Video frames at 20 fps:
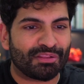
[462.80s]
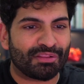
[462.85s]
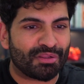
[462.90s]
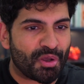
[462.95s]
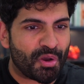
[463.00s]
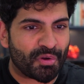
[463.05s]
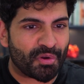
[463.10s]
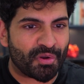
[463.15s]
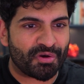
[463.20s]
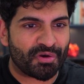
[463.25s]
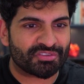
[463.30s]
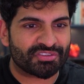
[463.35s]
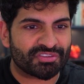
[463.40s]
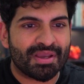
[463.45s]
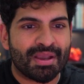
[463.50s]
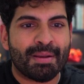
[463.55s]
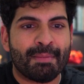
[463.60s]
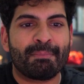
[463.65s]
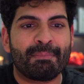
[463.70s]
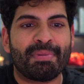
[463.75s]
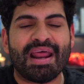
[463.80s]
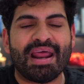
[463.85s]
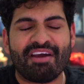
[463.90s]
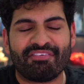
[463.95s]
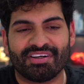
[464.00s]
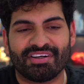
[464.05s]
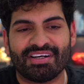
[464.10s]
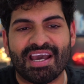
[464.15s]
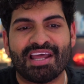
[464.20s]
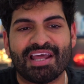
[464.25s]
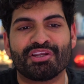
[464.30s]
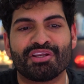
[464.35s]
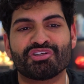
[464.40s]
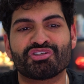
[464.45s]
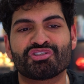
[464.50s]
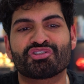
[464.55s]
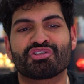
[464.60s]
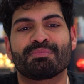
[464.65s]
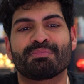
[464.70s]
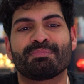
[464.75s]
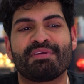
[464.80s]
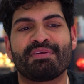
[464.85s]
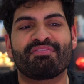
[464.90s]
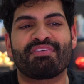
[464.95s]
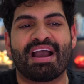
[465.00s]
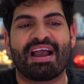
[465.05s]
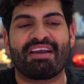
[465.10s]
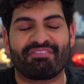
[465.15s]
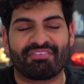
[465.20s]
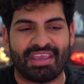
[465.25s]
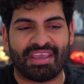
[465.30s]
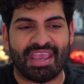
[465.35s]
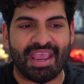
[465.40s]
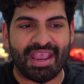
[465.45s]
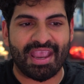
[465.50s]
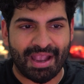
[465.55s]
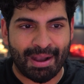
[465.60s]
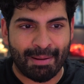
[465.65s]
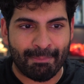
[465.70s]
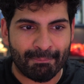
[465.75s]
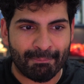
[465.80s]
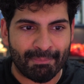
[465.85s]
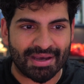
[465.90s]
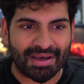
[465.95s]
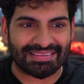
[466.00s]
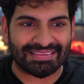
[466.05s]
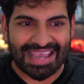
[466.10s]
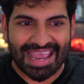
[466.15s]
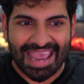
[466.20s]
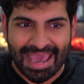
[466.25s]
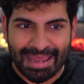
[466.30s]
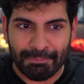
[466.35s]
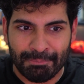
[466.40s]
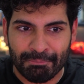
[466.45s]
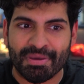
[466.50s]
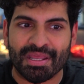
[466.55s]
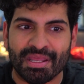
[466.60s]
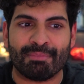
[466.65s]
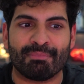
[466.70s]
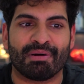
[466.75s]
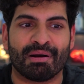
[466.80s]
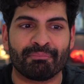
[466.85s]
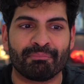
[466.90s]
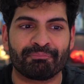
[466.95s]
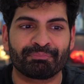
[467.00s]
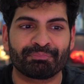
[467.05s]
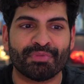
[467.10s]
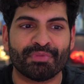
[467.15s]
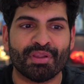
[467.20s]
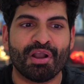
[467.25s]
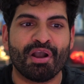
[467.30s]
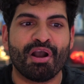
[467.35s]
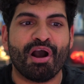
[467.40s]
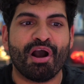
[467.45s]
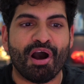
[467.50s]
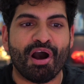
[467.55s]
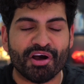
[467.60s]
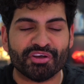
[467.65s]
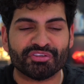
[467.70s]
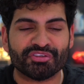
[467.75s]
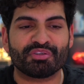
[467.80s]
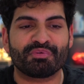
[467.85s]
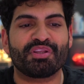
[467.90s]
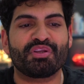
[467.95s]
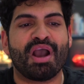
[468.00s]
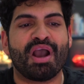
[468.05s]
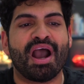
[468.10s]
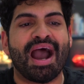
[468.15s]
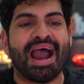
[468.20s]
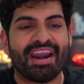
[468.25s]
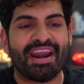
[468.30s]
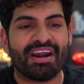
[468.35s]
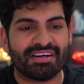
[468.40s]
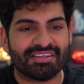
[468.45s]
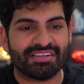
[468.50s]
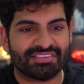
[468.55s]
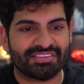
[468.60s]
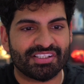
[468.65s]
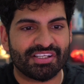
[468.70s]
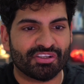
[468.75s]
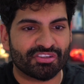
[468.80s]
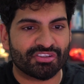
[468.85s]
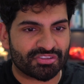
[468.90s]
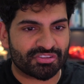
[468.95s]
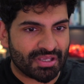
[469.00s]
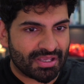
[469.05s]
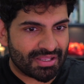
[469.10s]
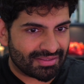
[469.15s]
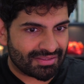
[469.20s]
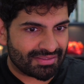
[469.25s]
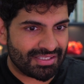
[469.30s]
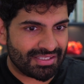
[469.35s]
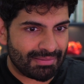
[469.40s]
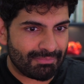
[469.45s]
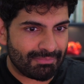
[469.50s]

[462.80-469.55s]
logos, but after that, it should be $5K a month at minimum. Also, when you hire a sales team